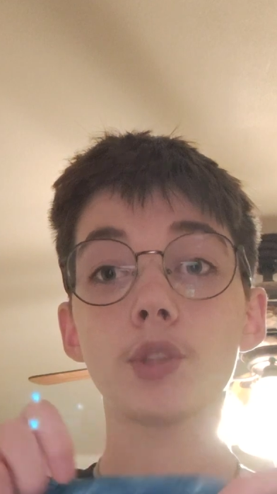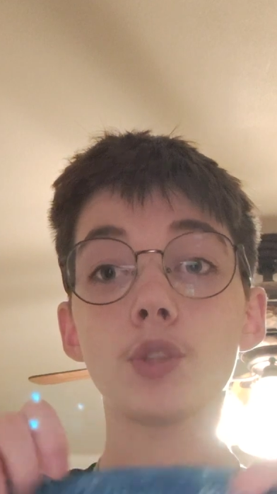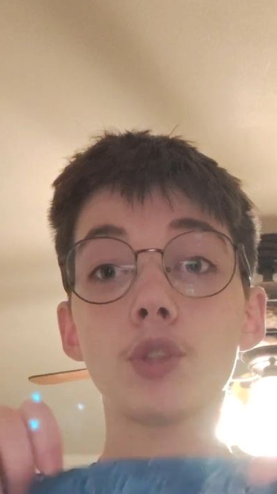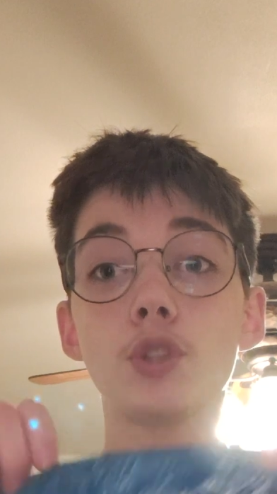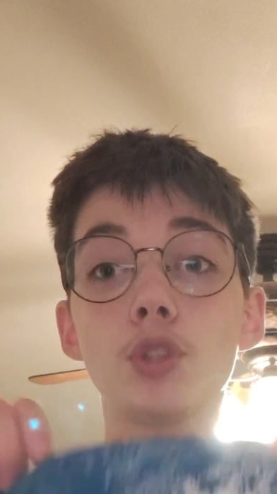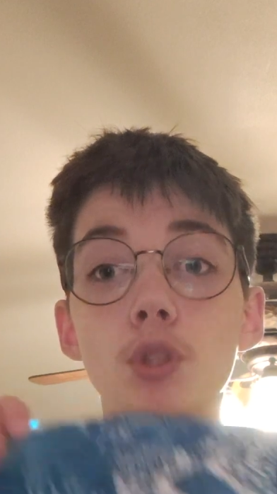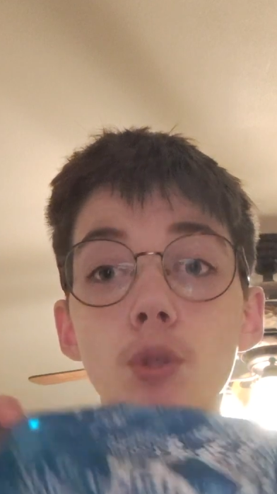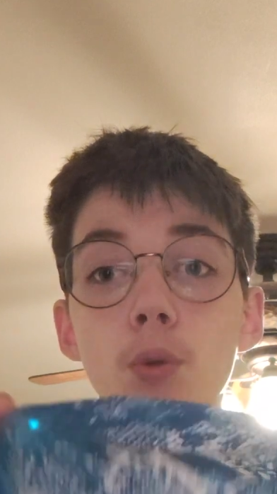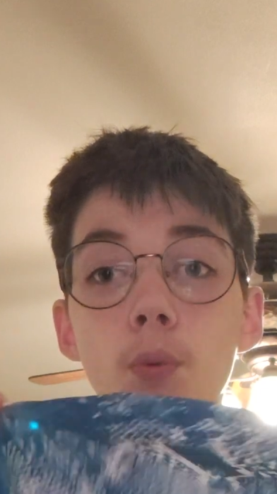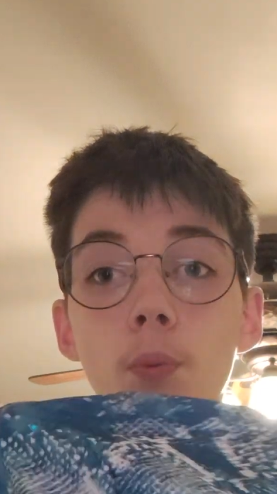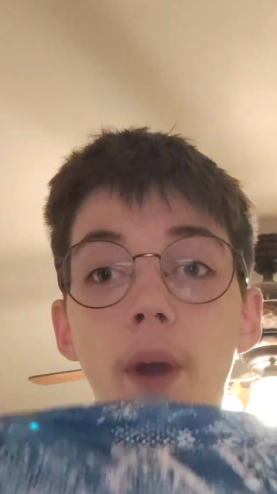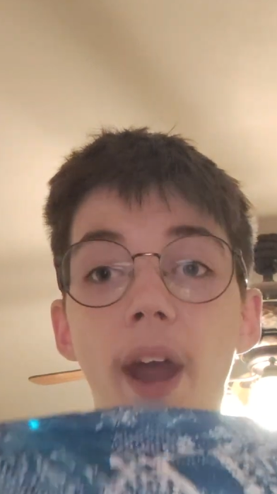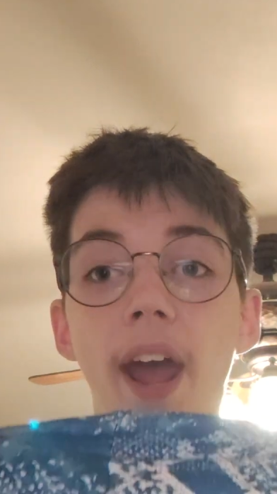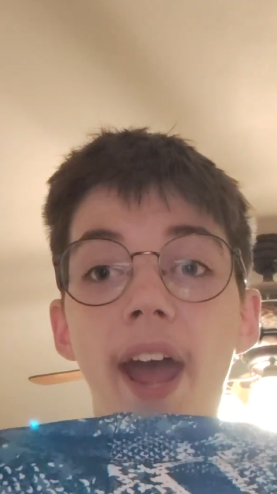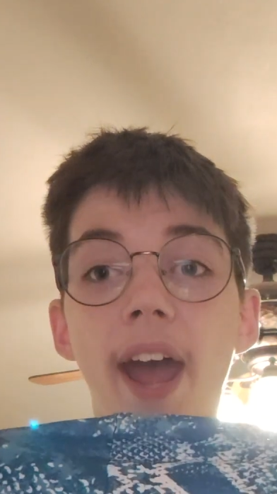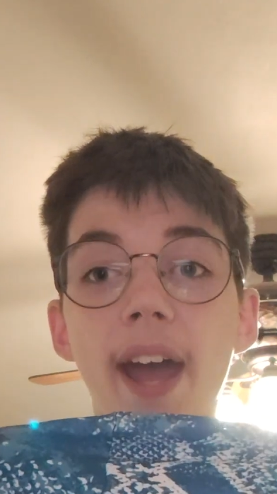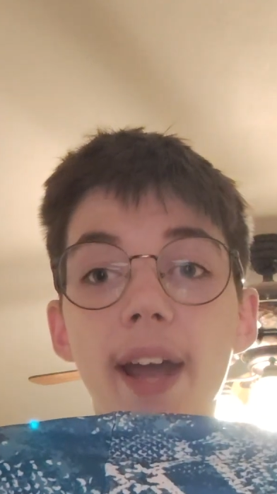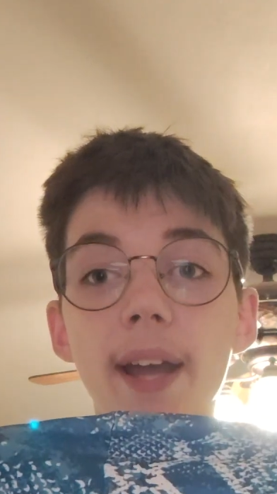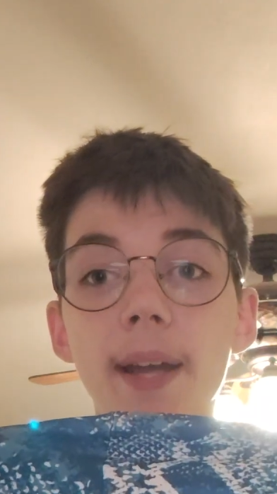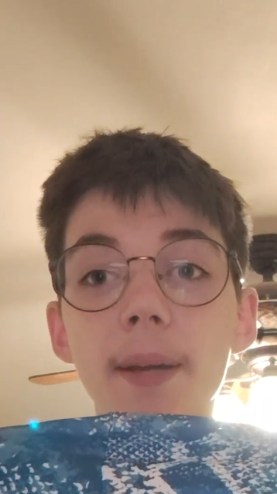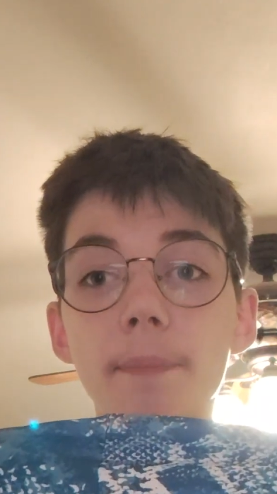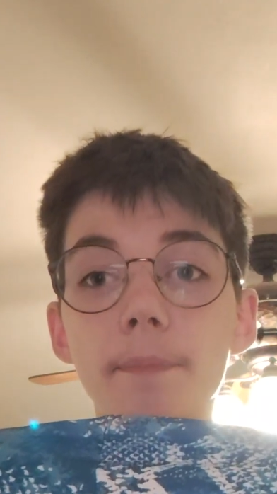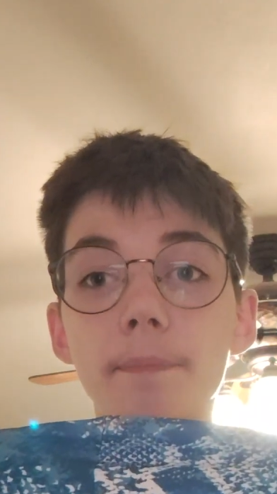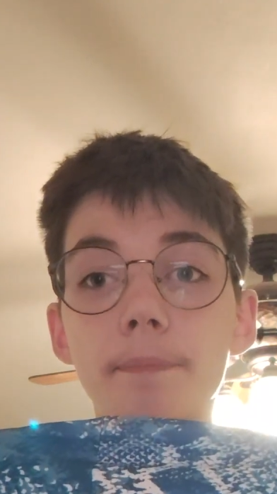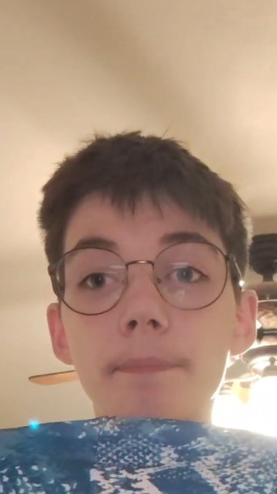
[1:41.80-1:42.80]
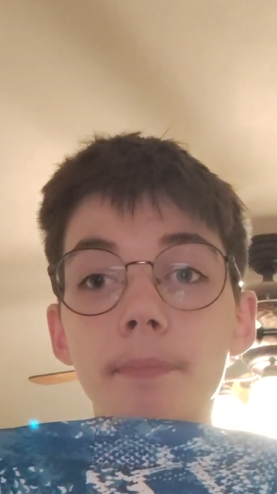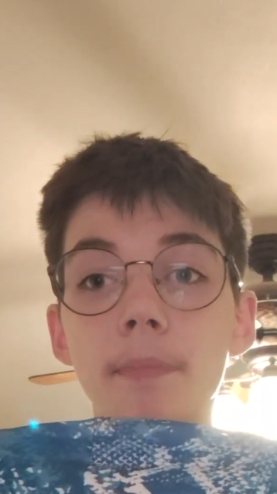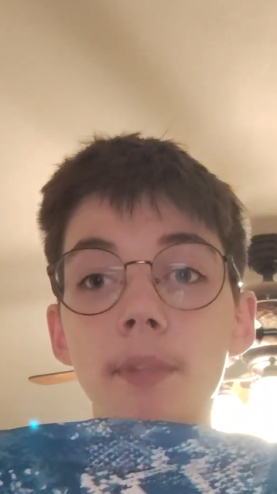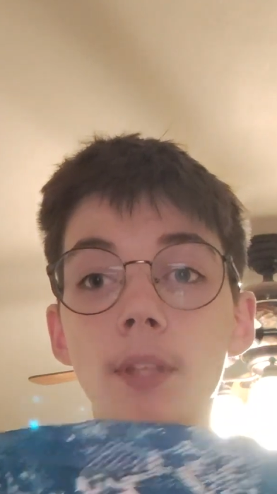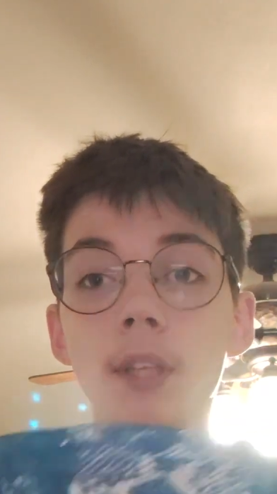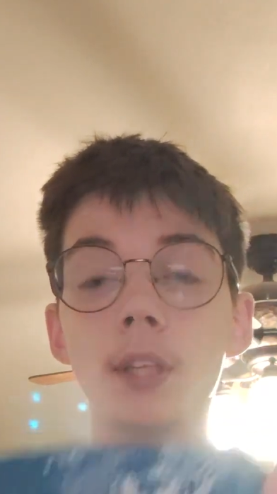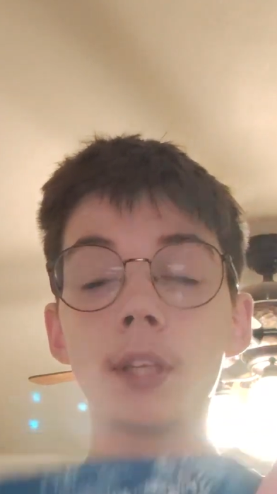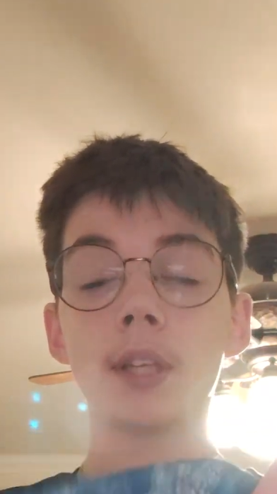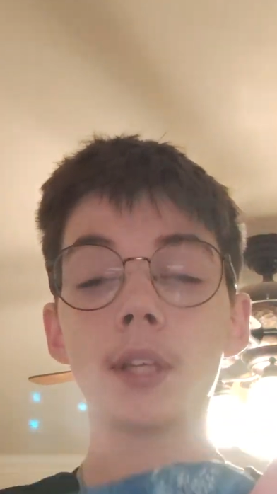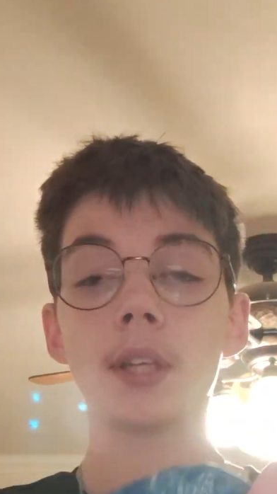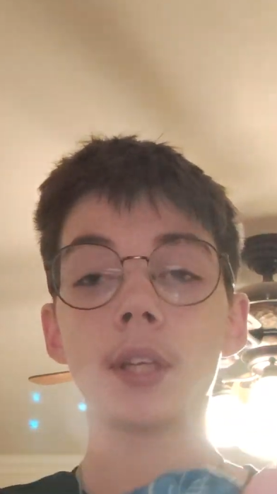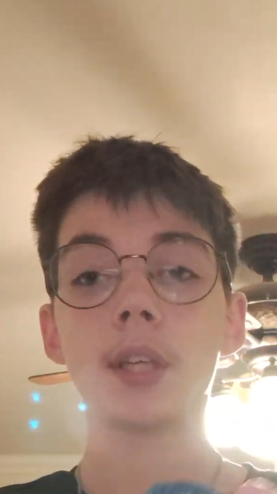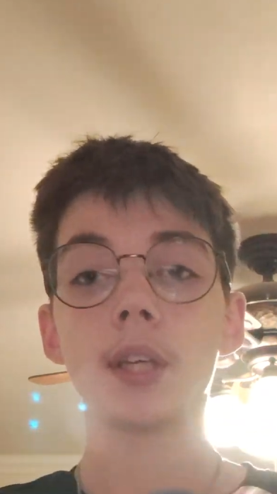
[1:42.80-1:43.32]
do-rag.
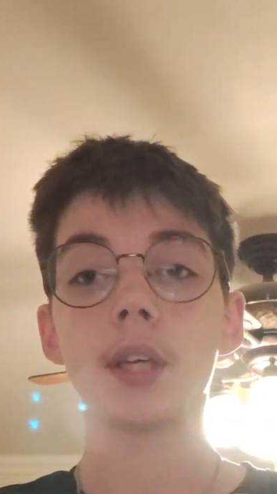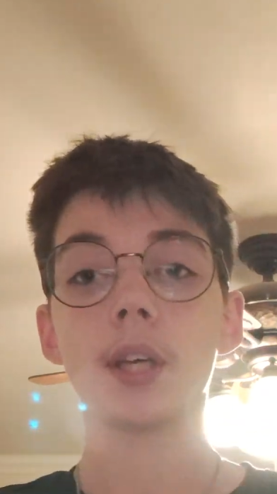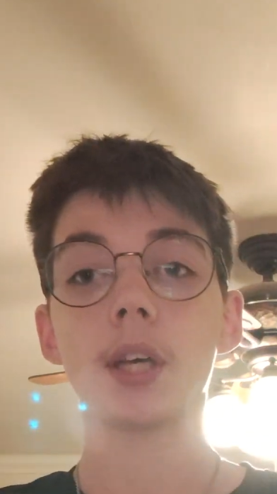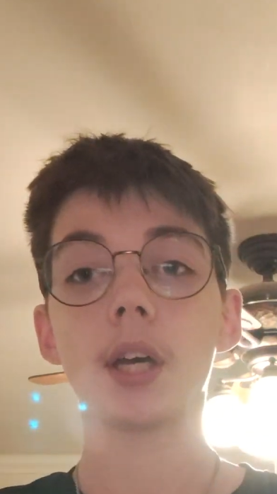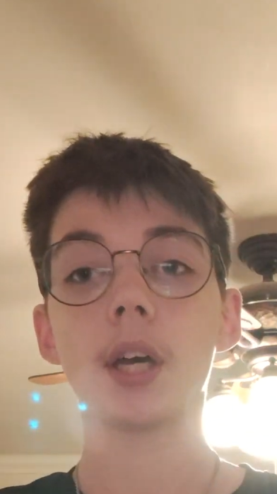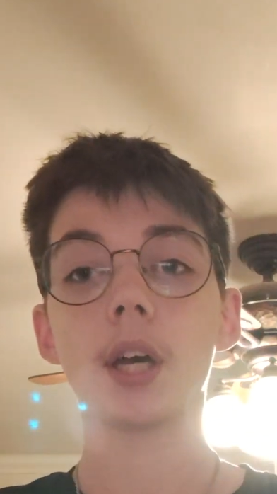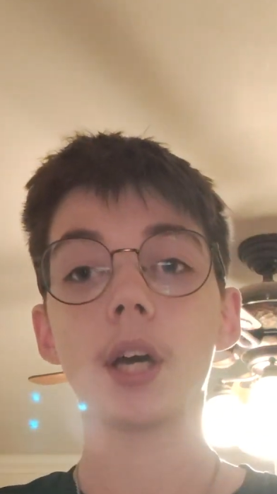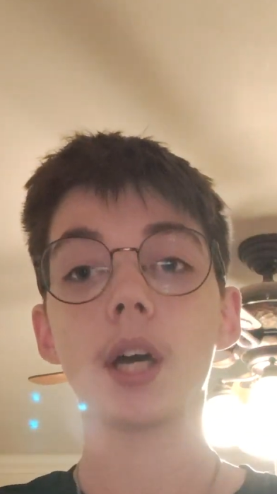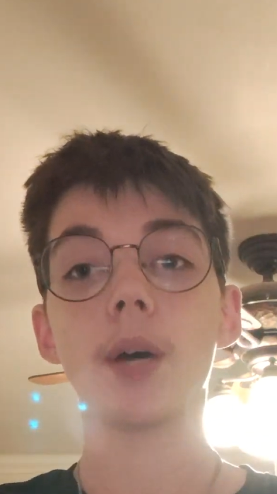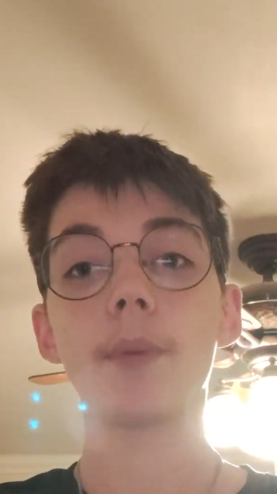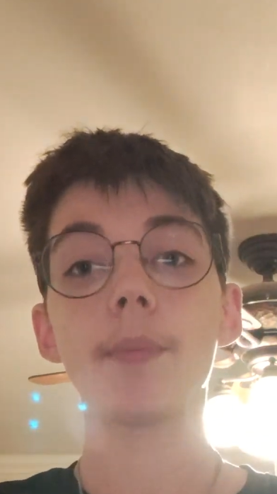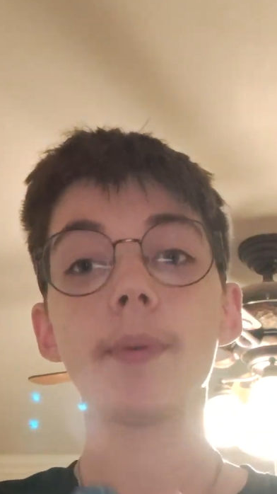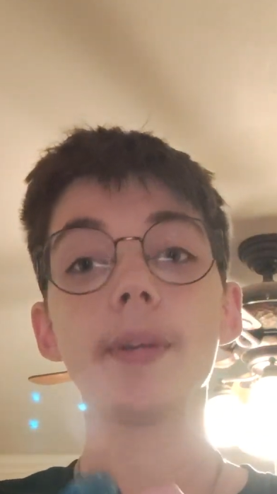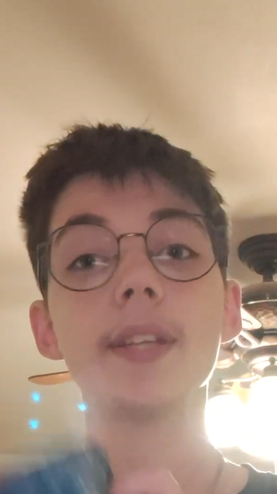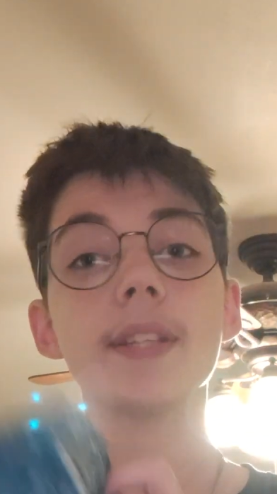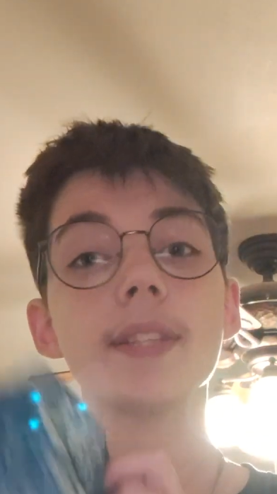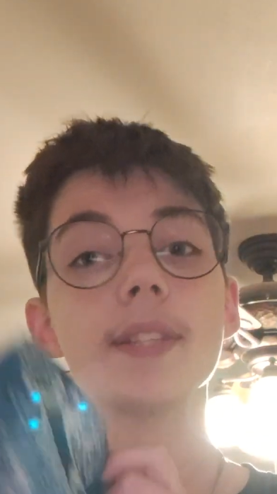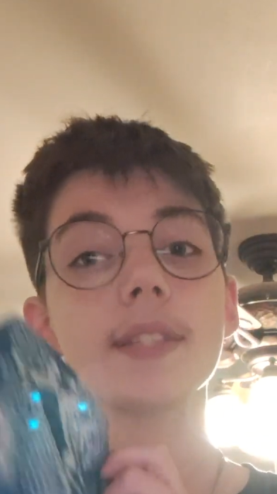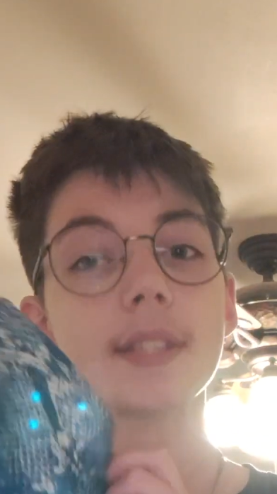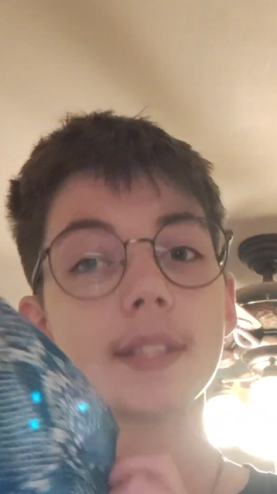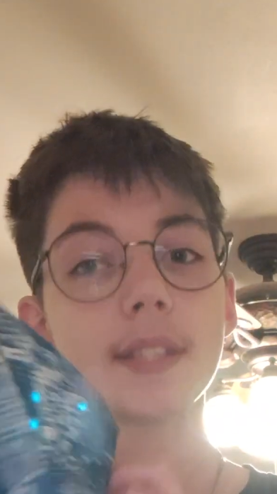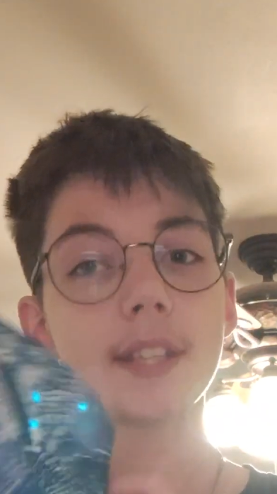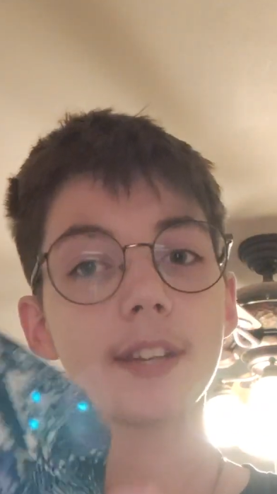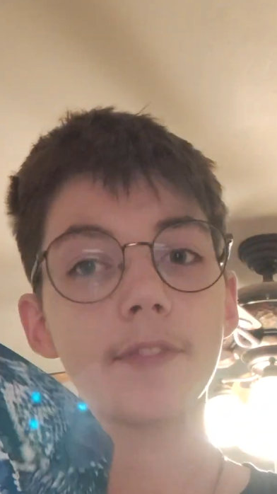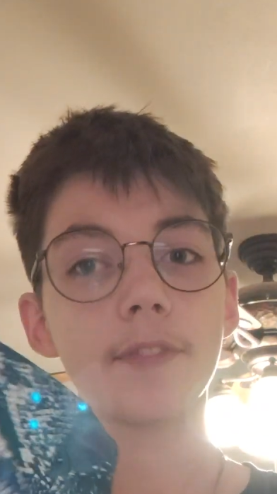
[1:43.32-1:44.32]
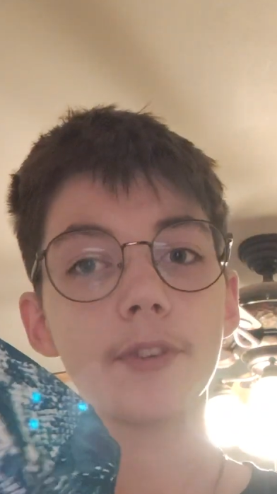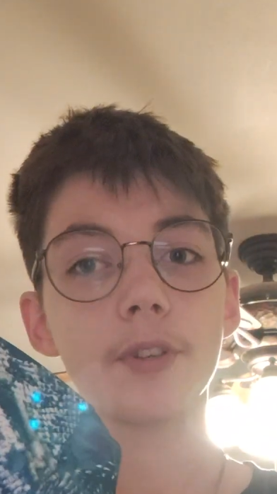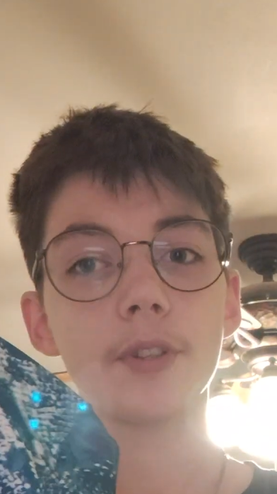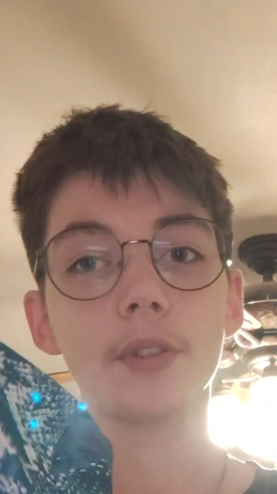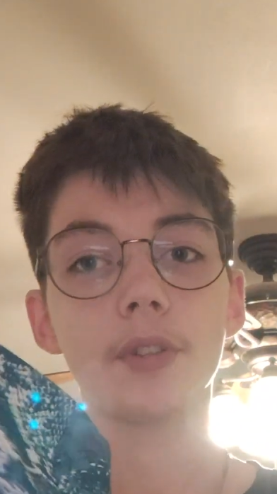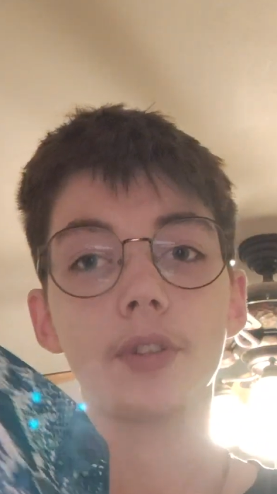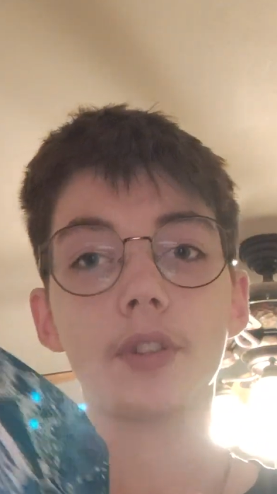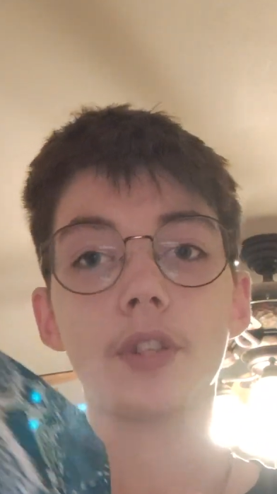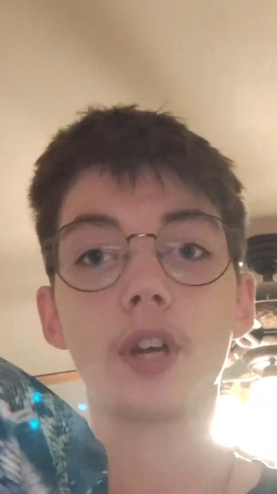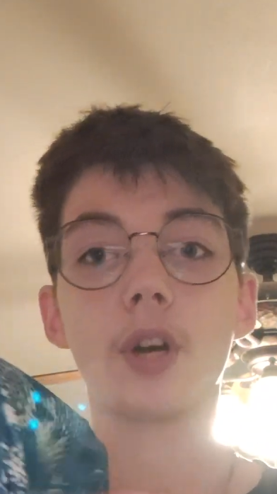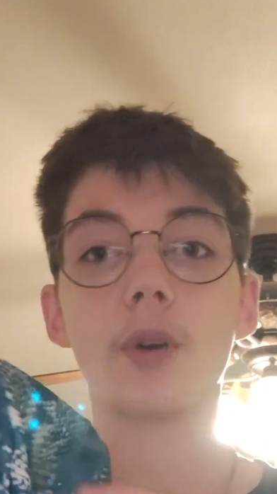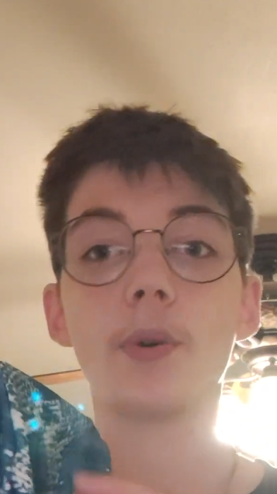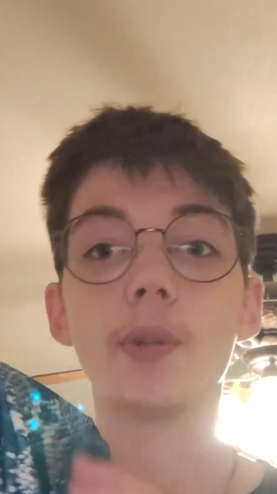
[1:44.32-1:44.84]
It's
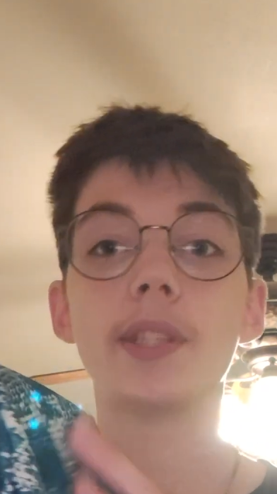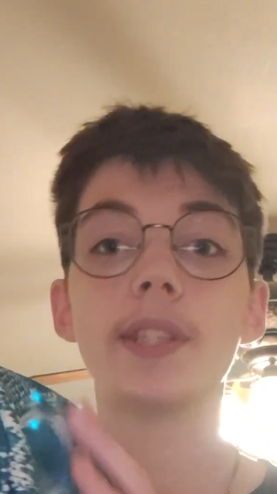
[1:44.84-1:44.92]
different though.